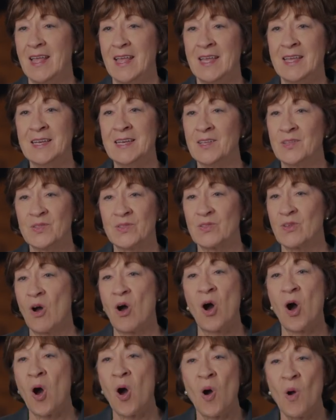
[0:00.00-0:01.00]
it is
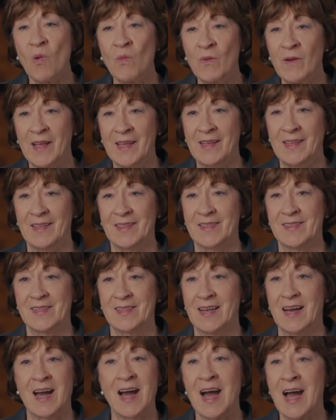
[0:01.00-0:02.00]

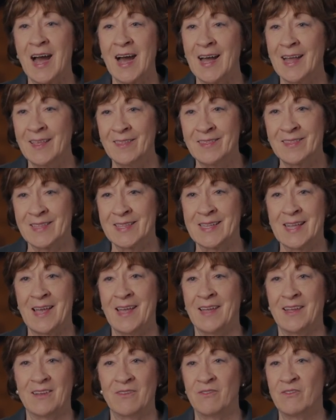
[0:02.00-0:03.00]
always a
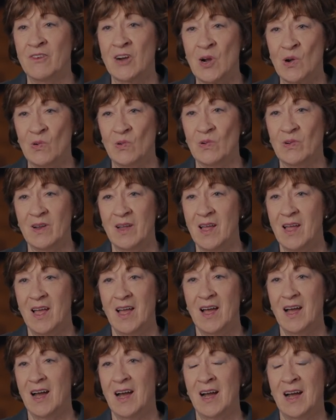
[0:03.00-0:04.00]
high-stake vote
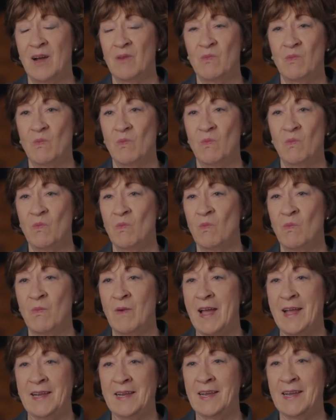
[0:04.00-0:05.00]

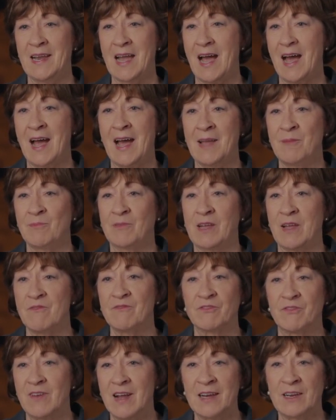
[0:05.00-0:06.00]
when I'm
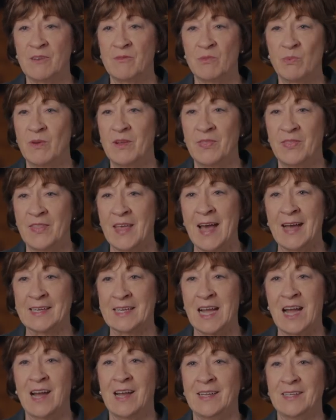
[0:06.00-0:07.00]
confronted with
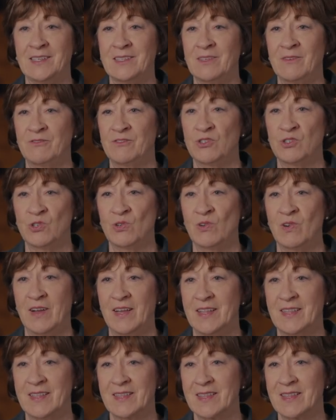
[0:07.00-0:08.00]
that kind of
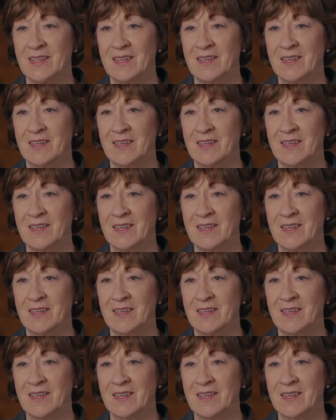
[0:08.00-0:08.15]
choice.